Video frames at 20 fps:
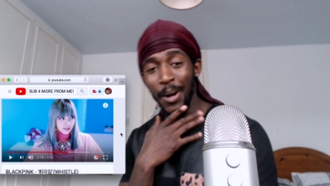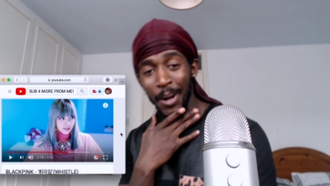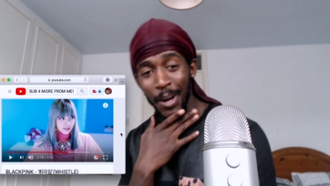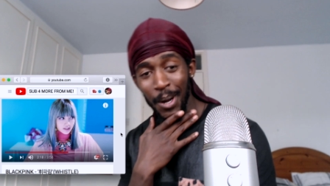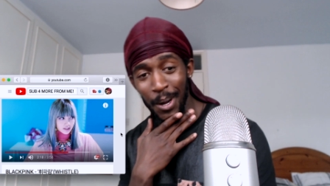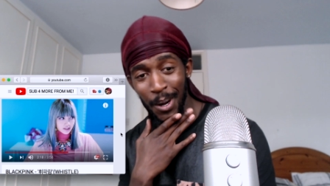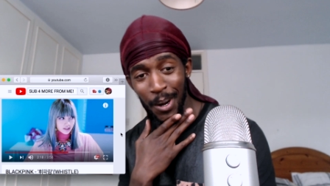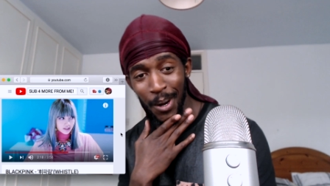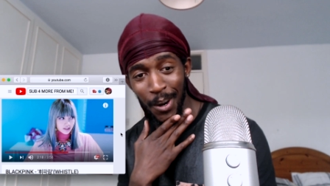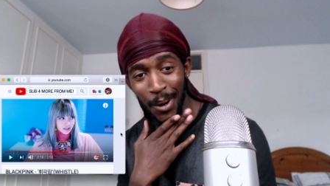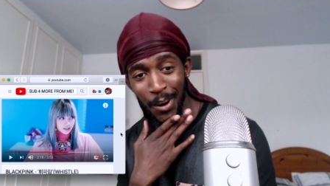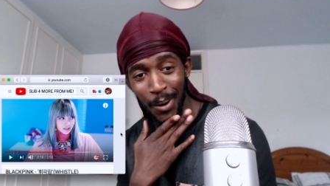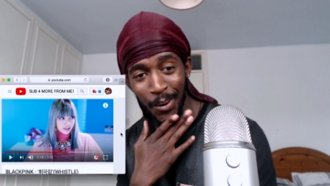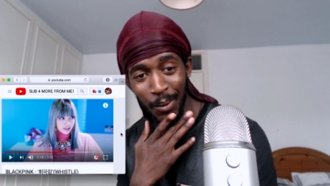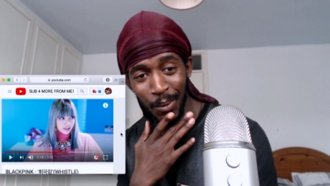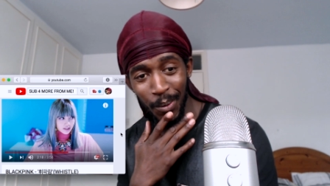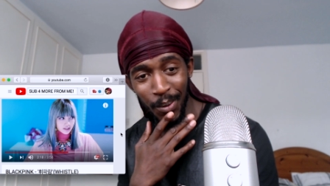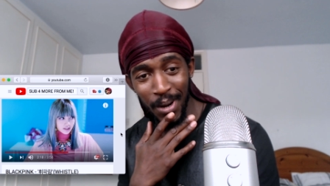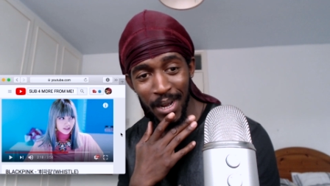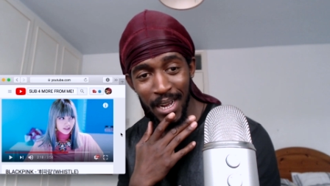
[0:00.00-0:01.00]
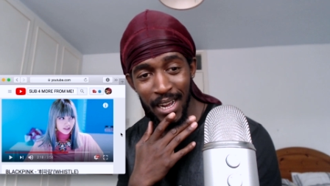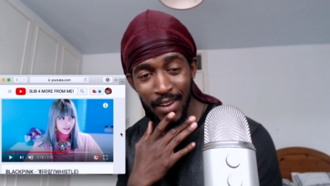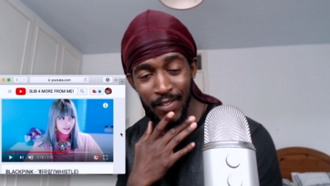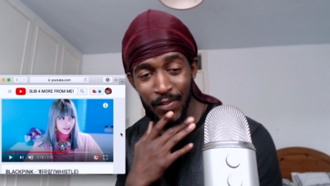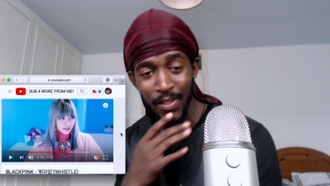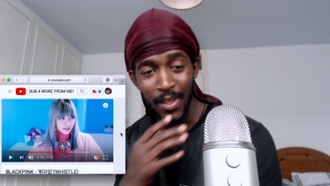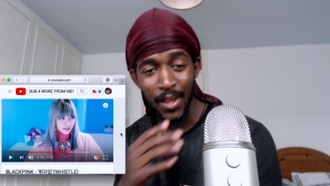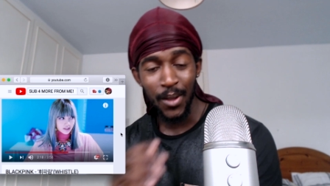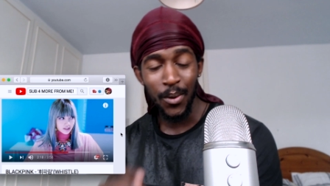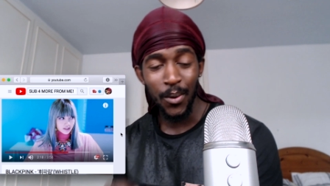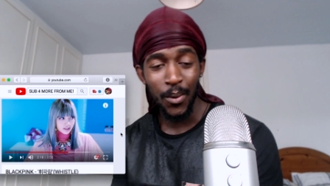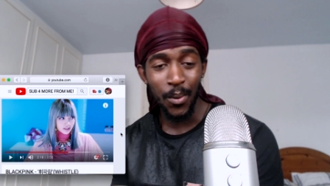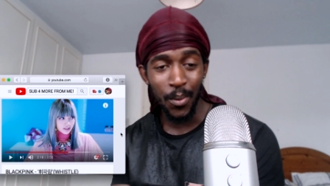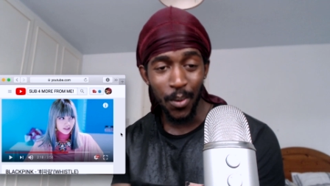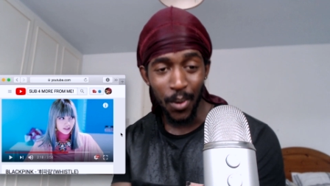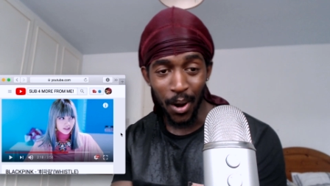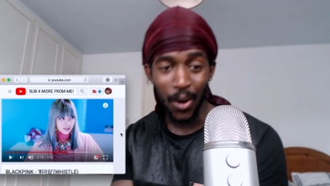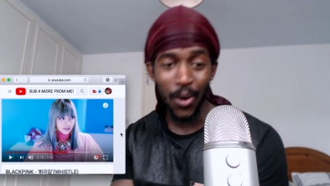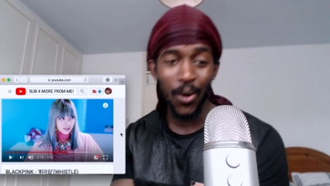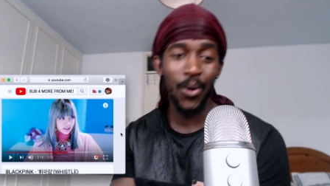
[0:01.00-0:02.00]
Ho.
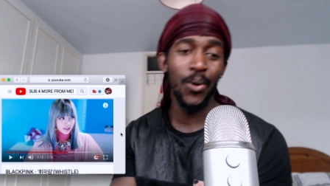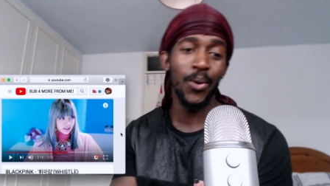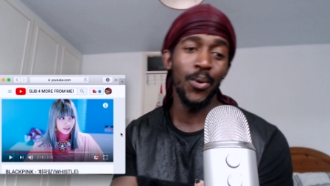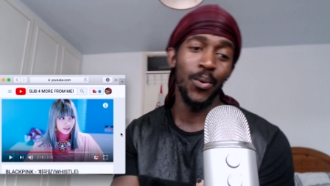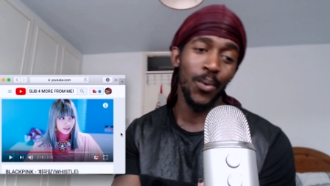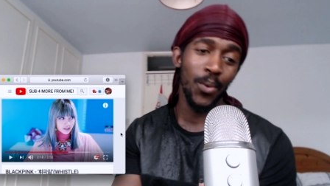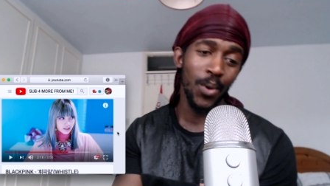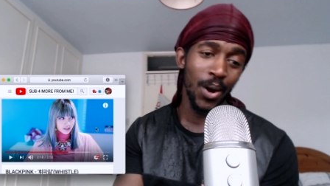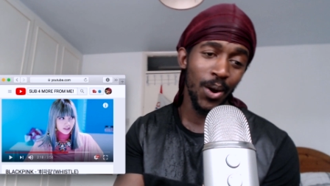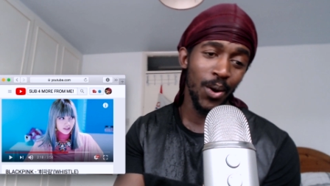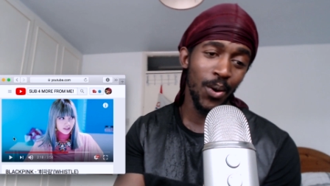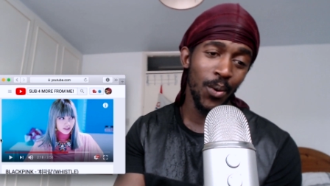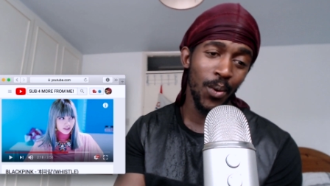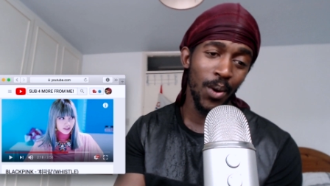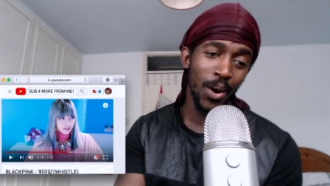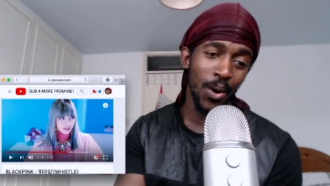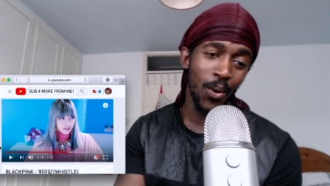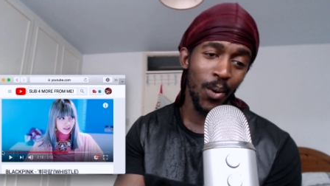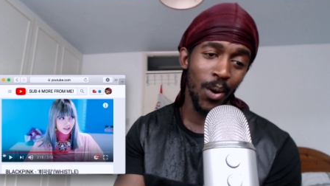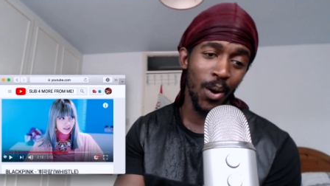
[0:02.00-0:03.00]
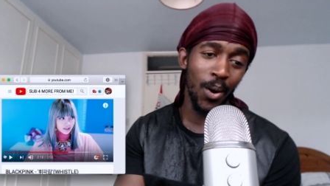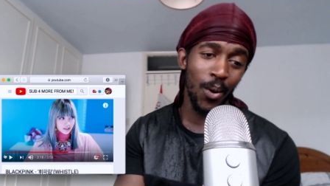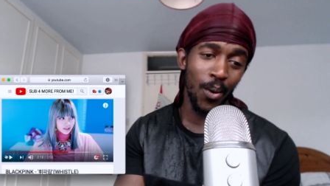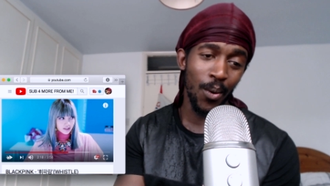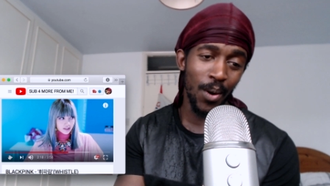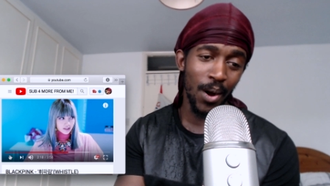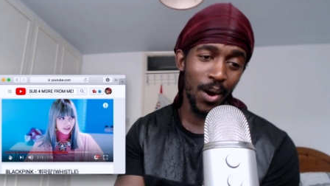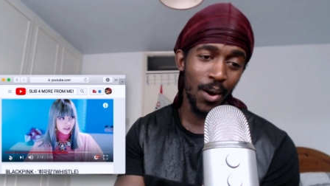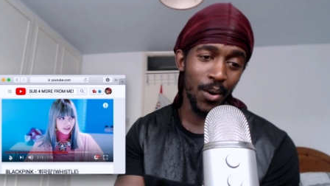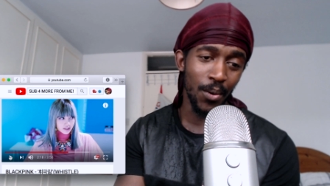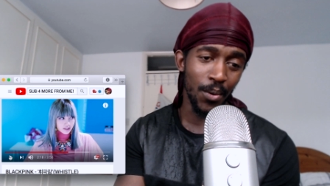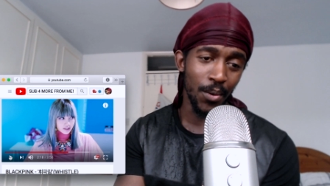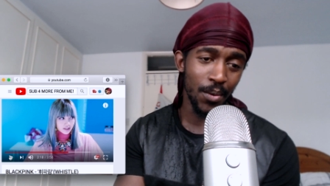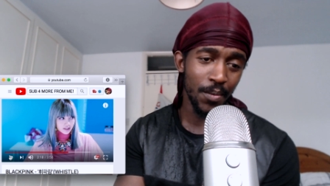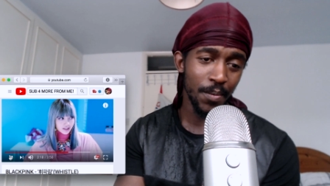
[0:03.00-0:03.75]
Whoa, whoa, whoa, whoa, whoa.